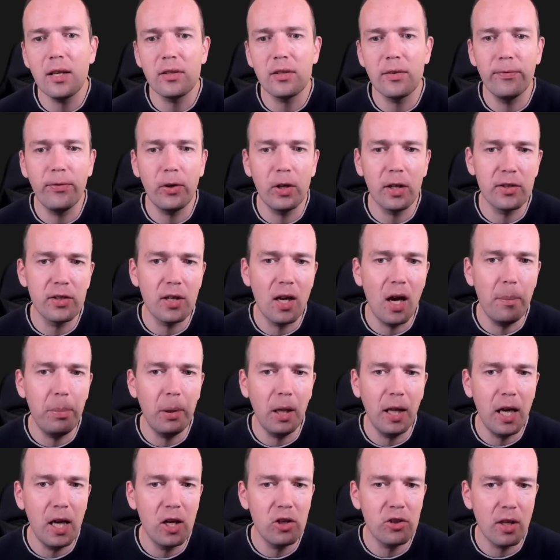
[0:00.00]
So for
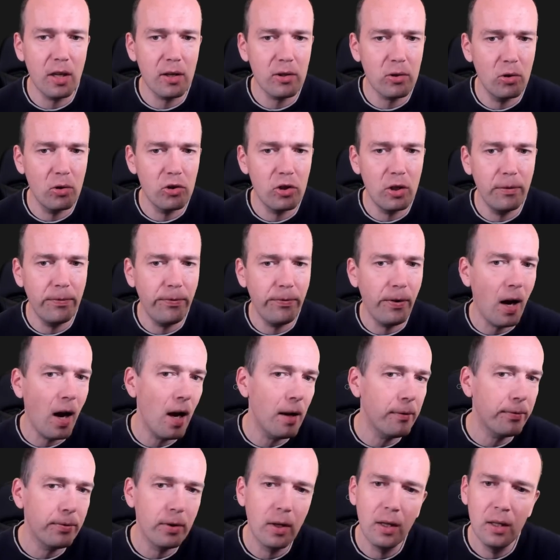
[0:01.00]
example, h takes on
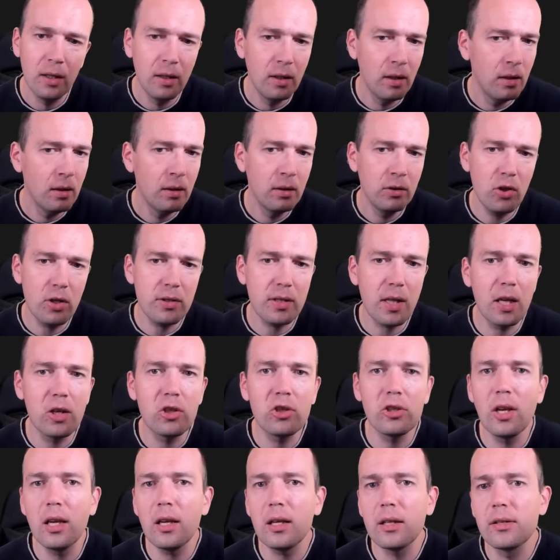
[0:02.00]
g5, just
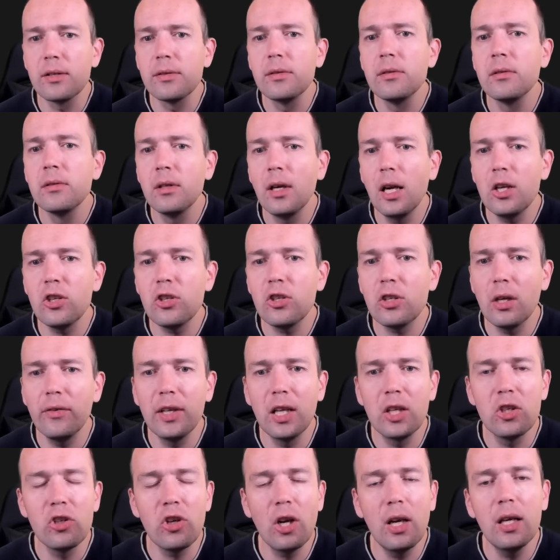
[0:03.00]
h6,
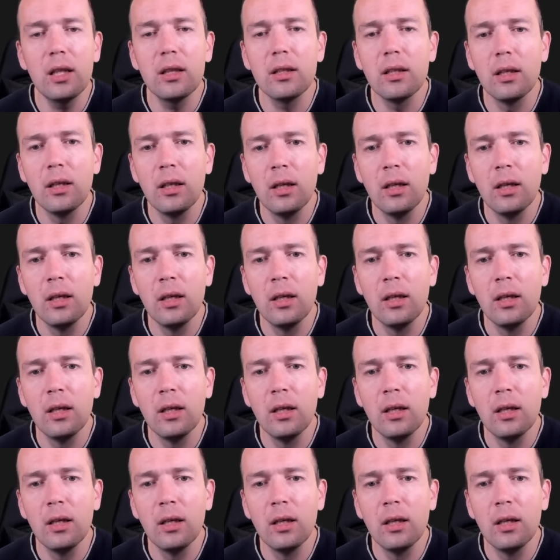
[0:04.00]
h7, h8,